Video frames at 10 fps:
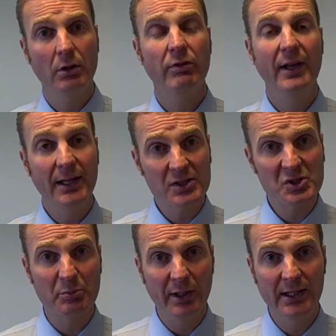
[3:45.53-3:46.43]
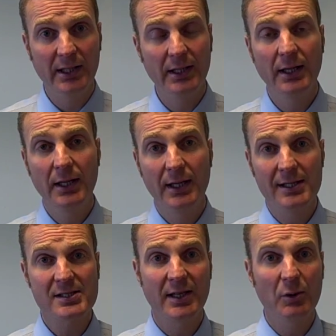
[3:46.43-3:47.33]
Then explain it
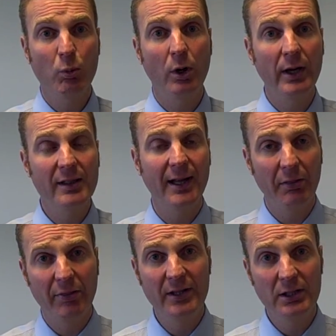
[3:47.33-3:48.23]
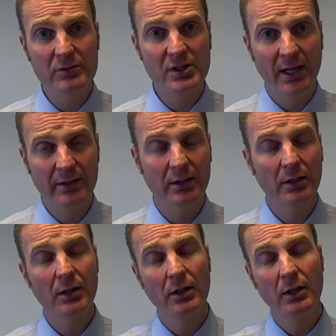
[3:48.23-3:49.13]
and say why that thing you said
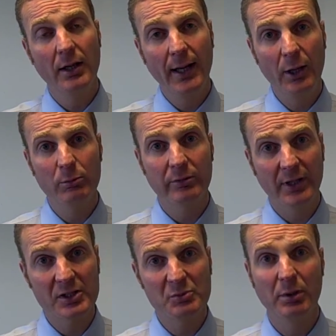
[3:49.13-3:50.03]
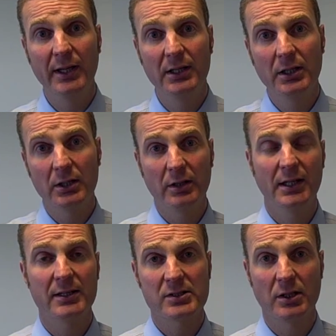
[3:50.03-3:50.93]
helped explain the
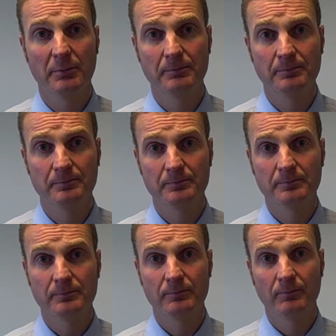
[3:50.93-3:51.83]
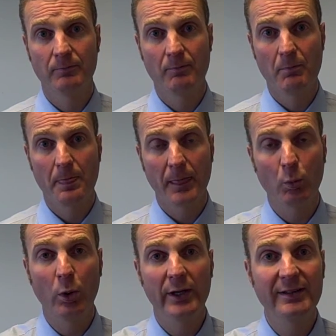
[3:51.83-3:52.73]
answer.
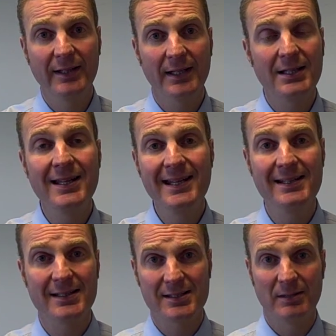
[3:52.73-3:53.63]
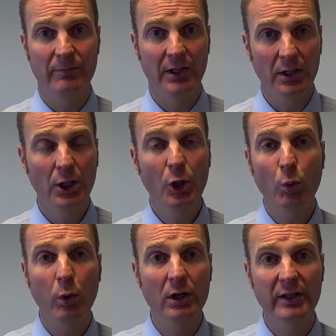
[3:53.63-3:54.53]
Why did it lead to something?
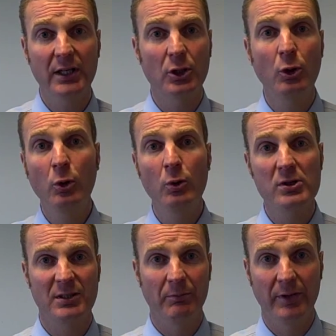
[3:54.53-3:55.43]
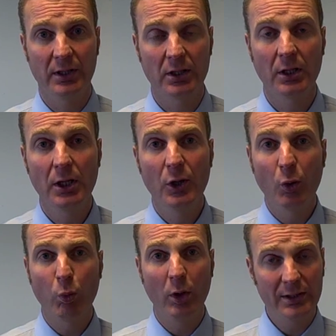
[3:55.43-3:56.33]
Why did it cause something?
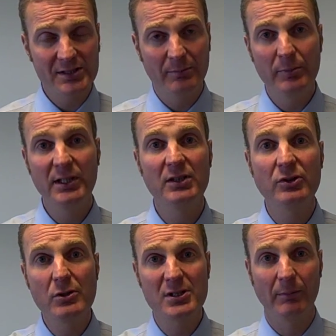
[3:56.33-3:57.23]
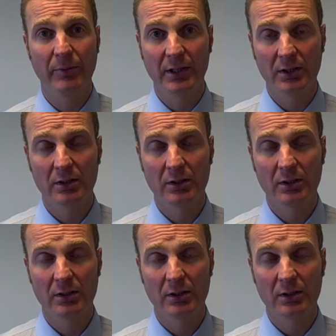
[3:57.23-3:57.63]
Why did somebody do something?